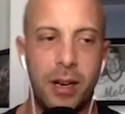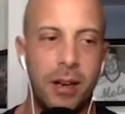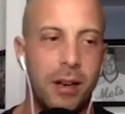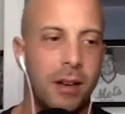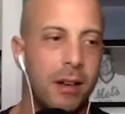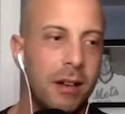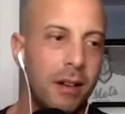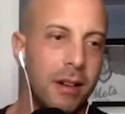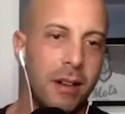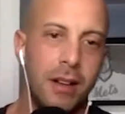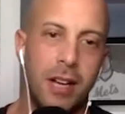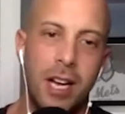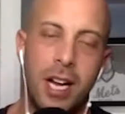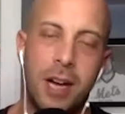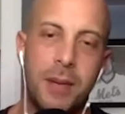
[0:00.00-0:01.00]
right,
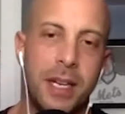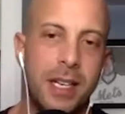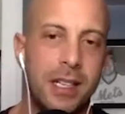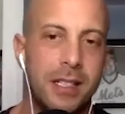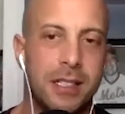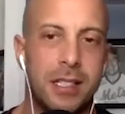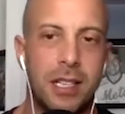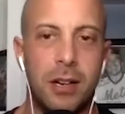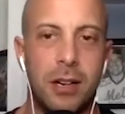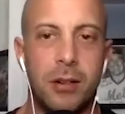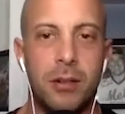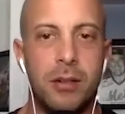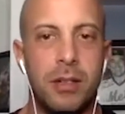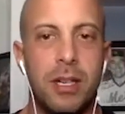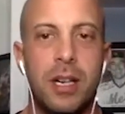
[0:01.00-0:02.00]
I mean, it's you know.
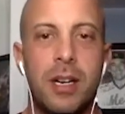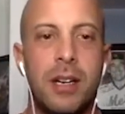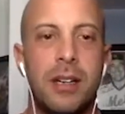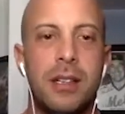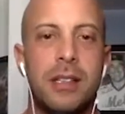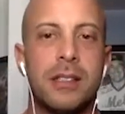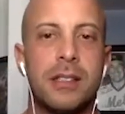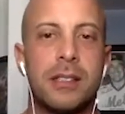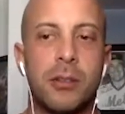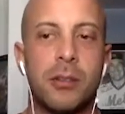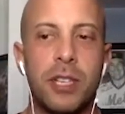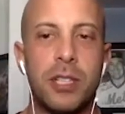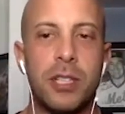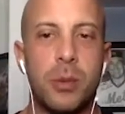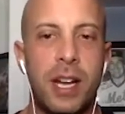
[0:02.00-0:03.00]
Uh, the
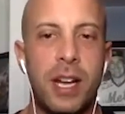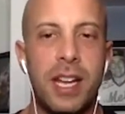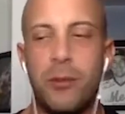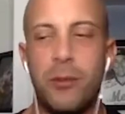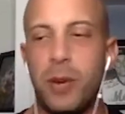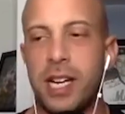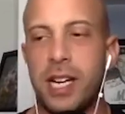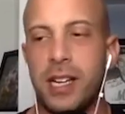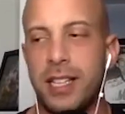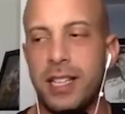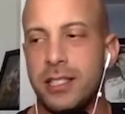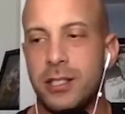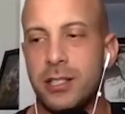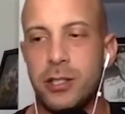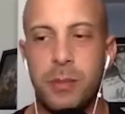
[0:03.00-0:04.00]
reason why they have weight
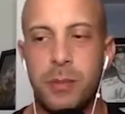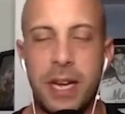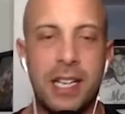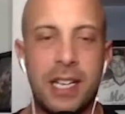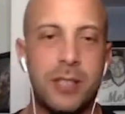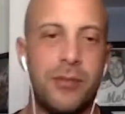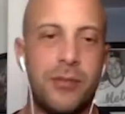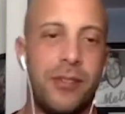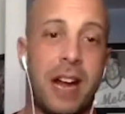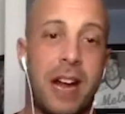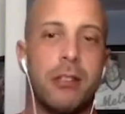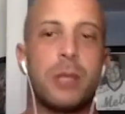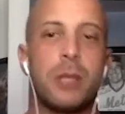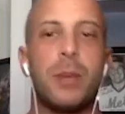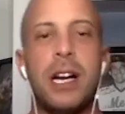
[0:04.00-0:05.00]
classes is to make it as fair
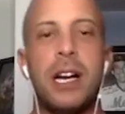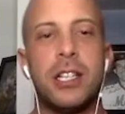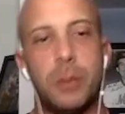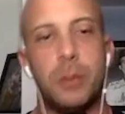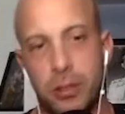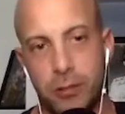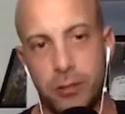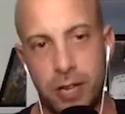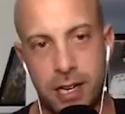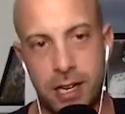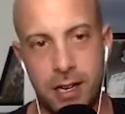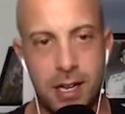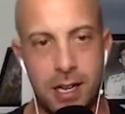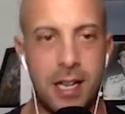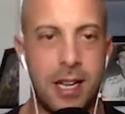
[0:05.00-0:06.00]
as possible, right?
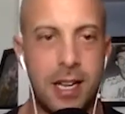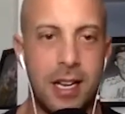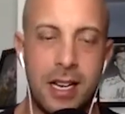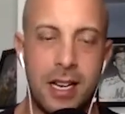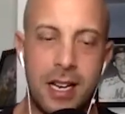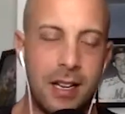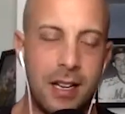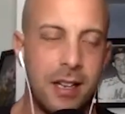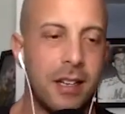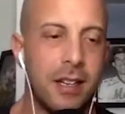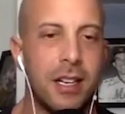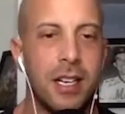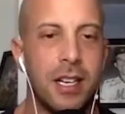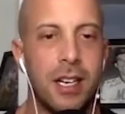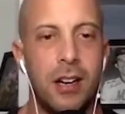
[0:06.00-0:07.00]
Yeah, and right,
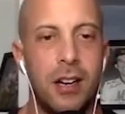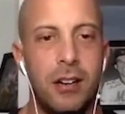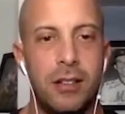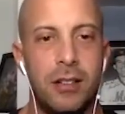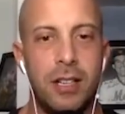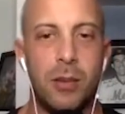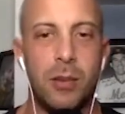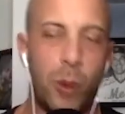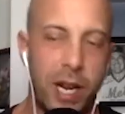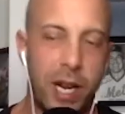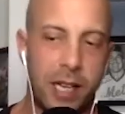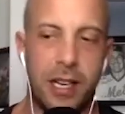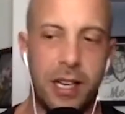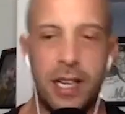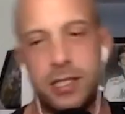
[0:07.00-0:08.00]
right. you know, weight
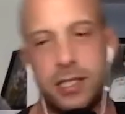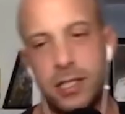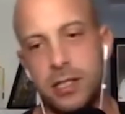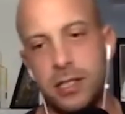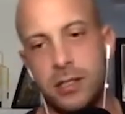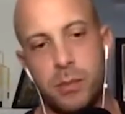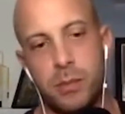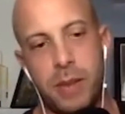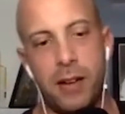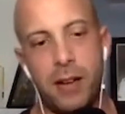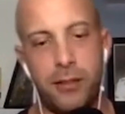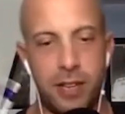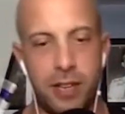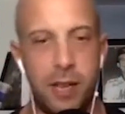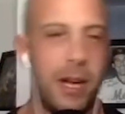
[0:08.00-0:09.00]
classes, male,
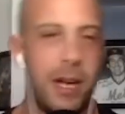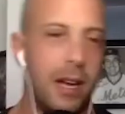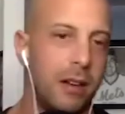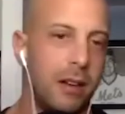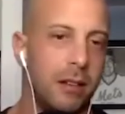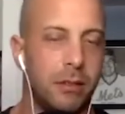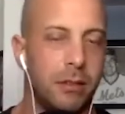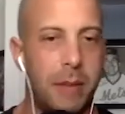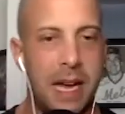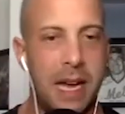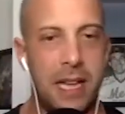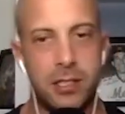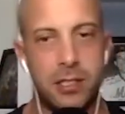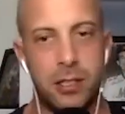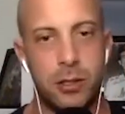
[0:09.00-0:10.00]
female,
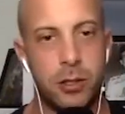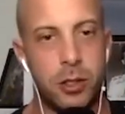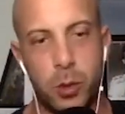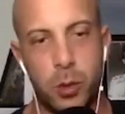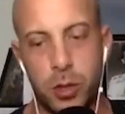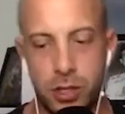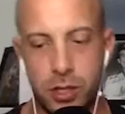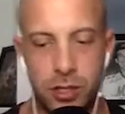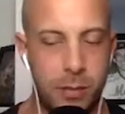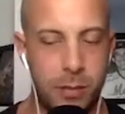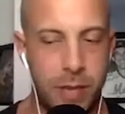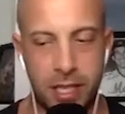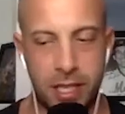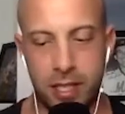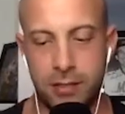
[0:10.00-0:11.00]
masters, yeah. juniors, to make
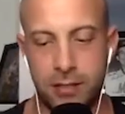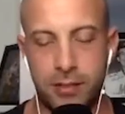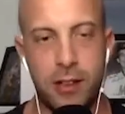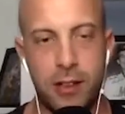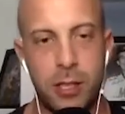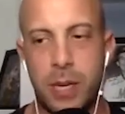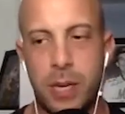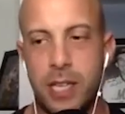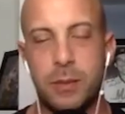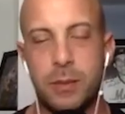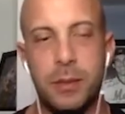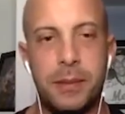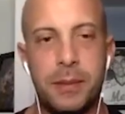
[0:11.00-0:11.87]
well, it as fair as possible.